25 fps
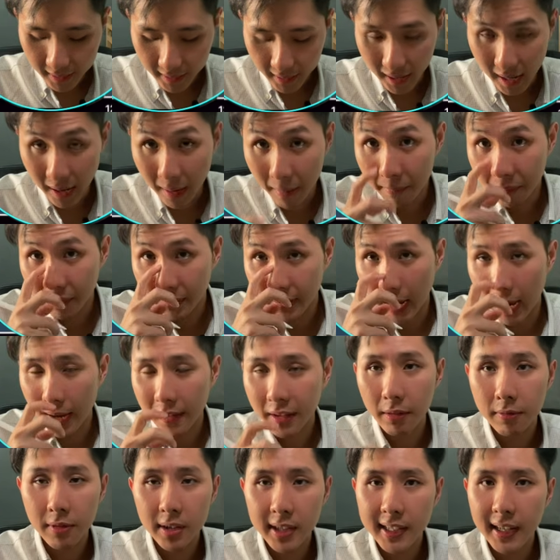
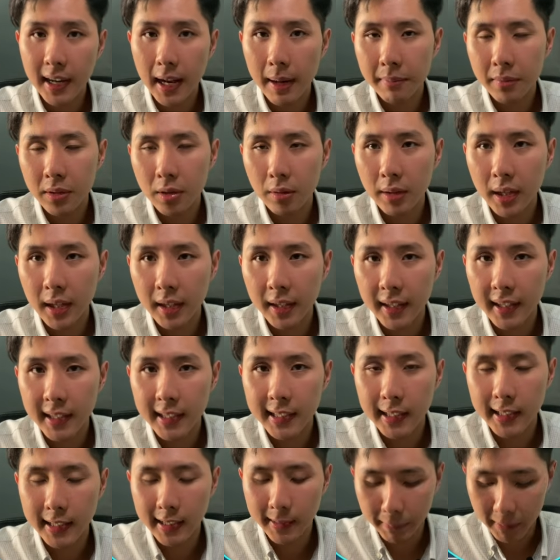The reason I'm doing
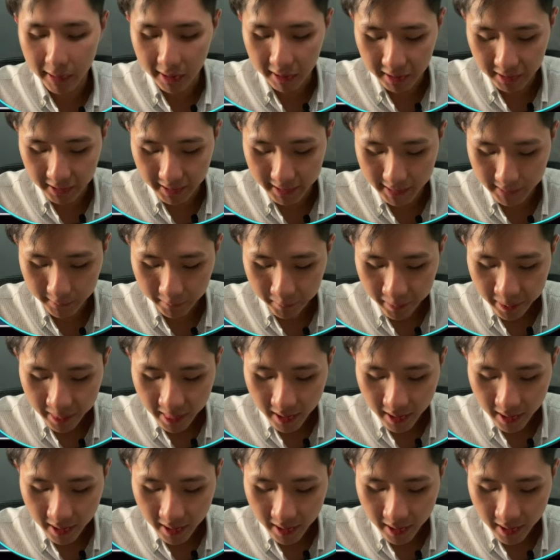this is because